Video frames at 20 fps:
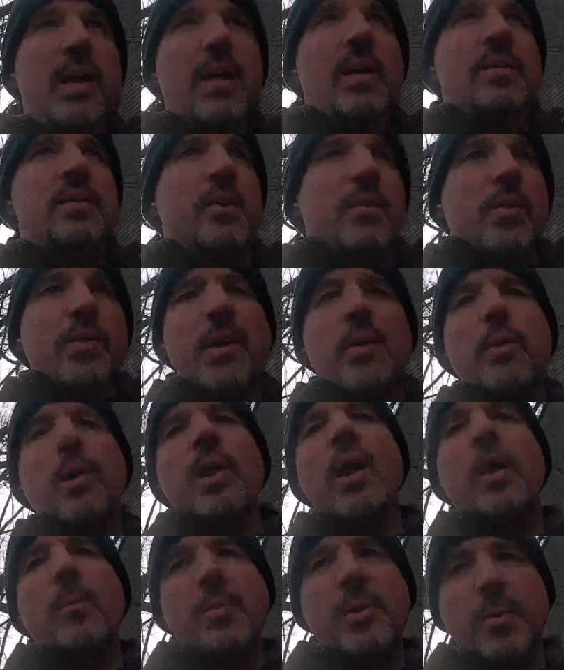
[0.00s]
So they will
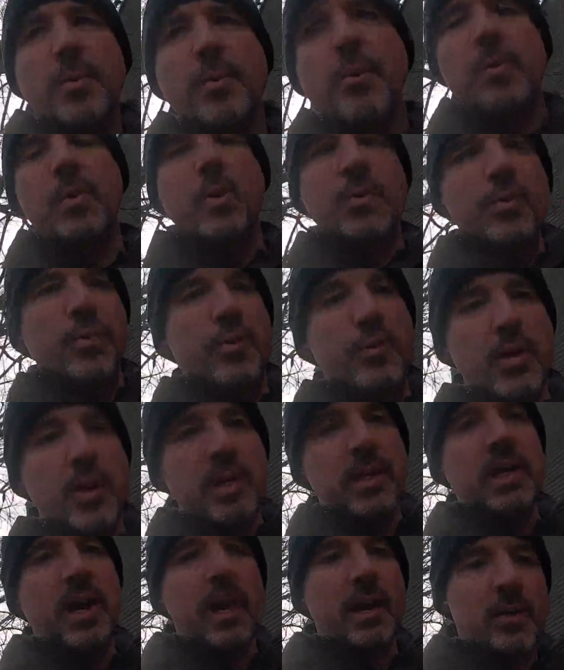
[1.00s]
help support you through the
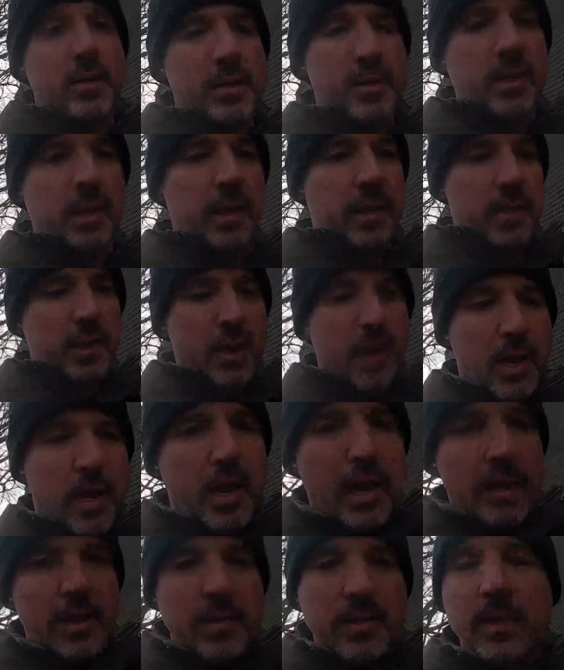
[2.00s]
entire
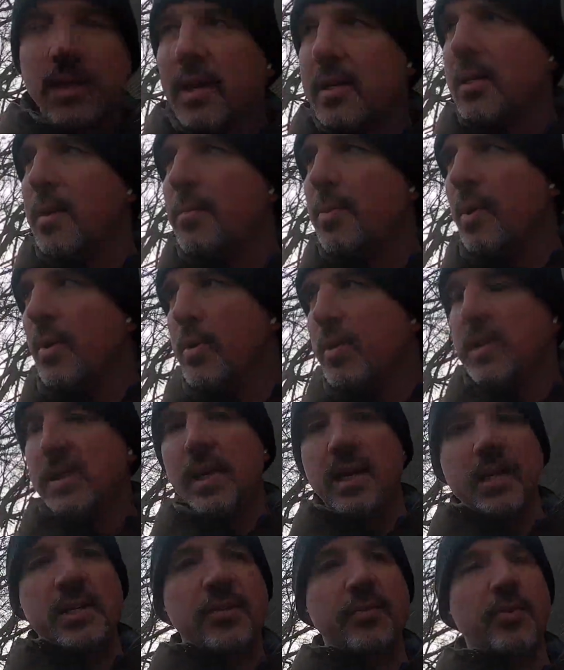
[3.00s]
selection
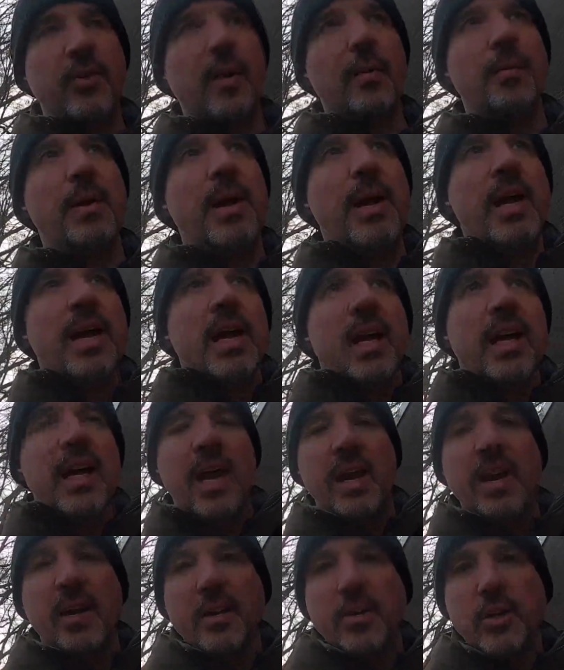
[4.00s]
process, from
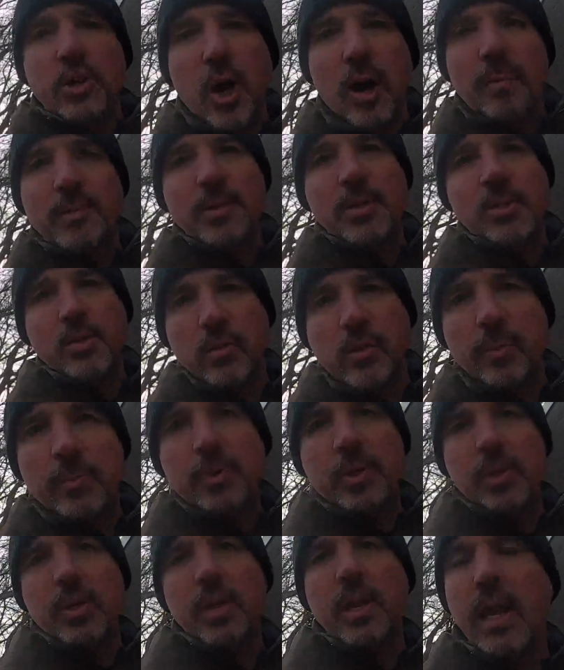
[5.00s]
getting a job
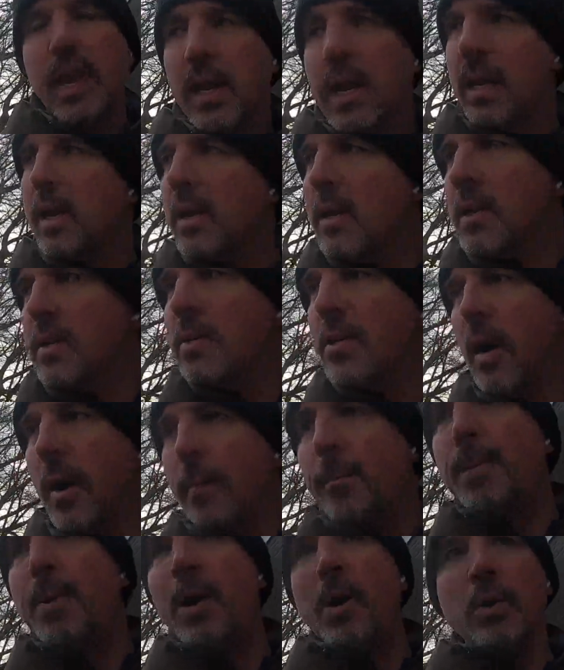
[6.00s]
description, getting the
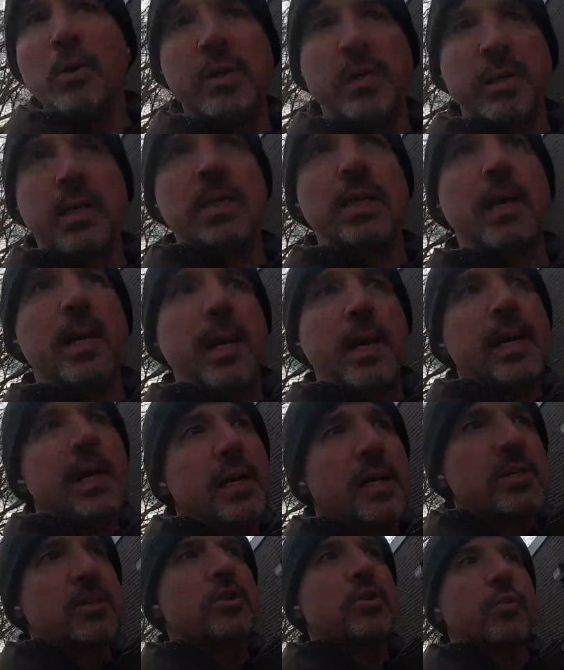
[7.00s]
job posted,
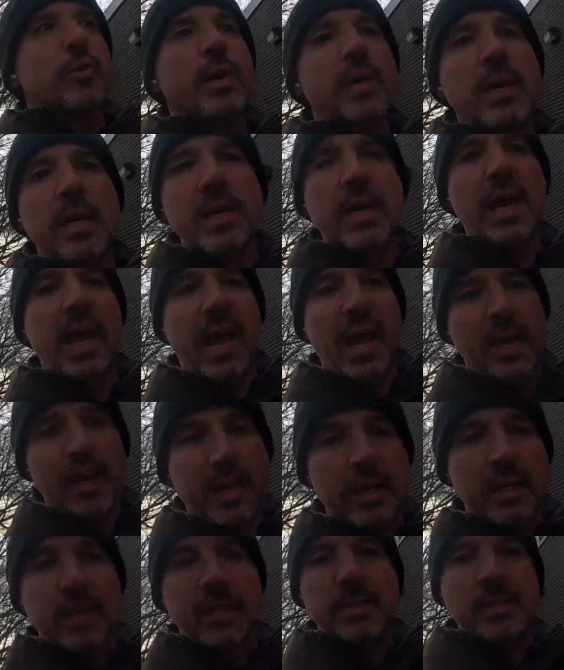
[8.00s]
screening
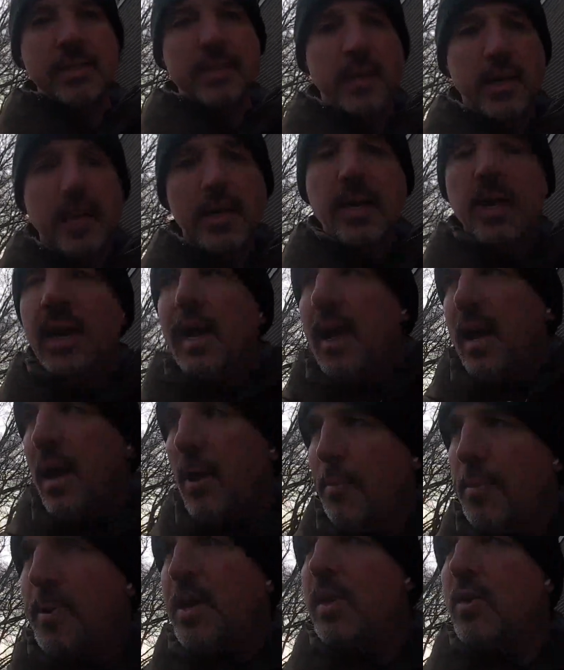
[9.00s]
candidates,
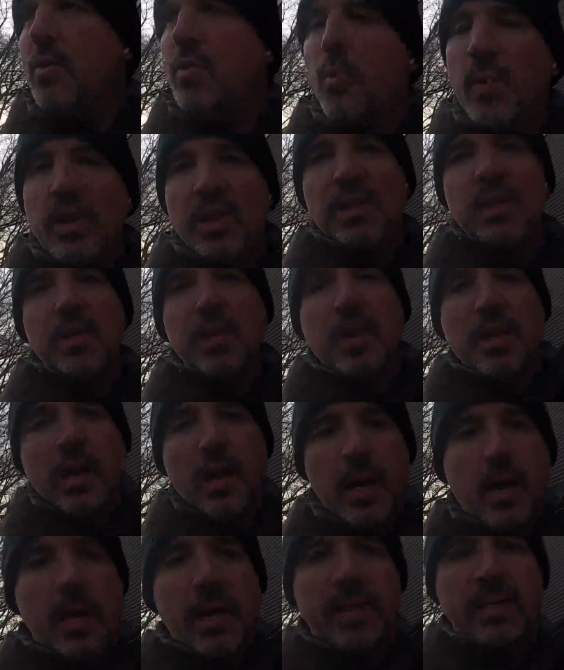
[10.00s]
helping you with
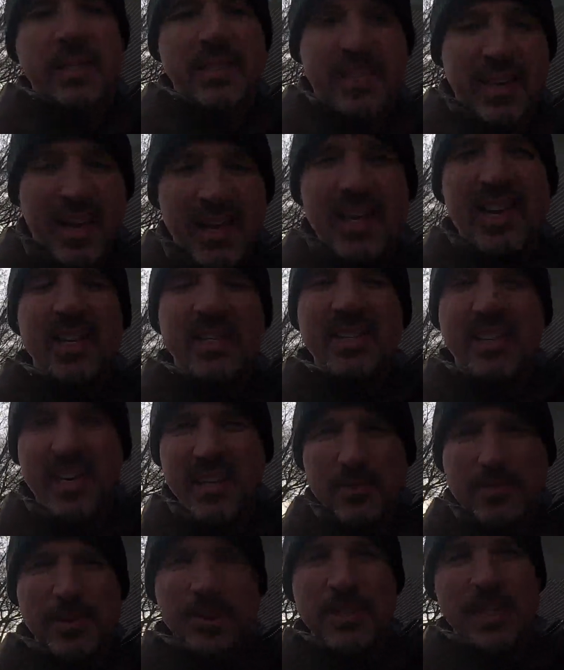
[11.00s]
any
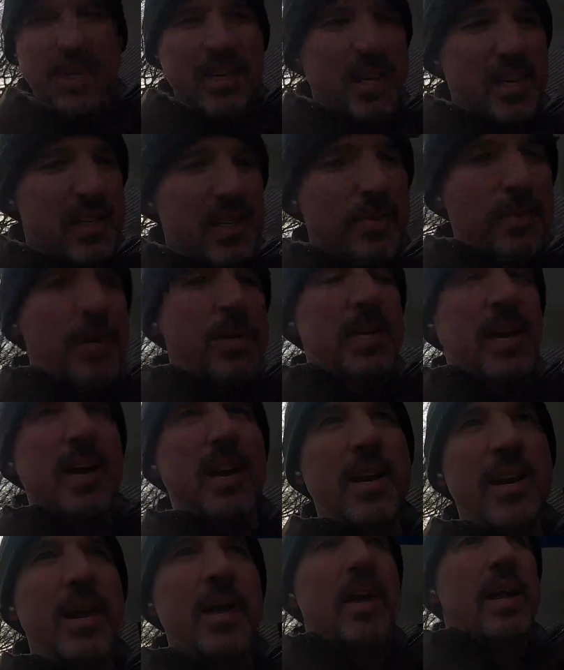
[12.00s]
assessments that need to be
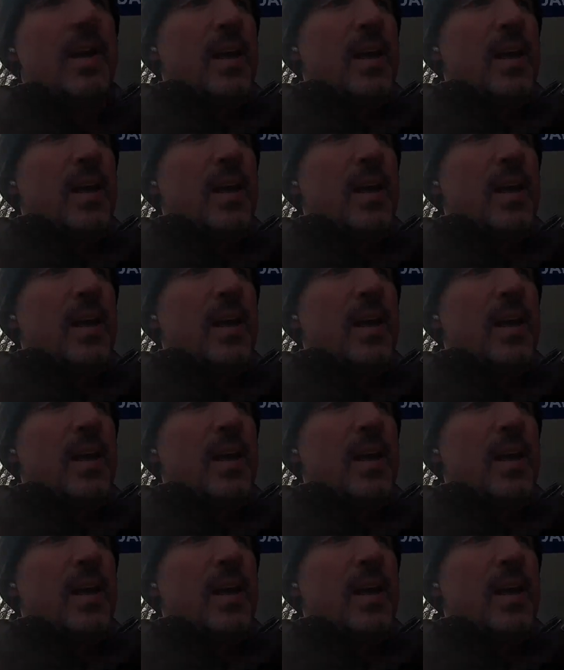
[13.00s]
done.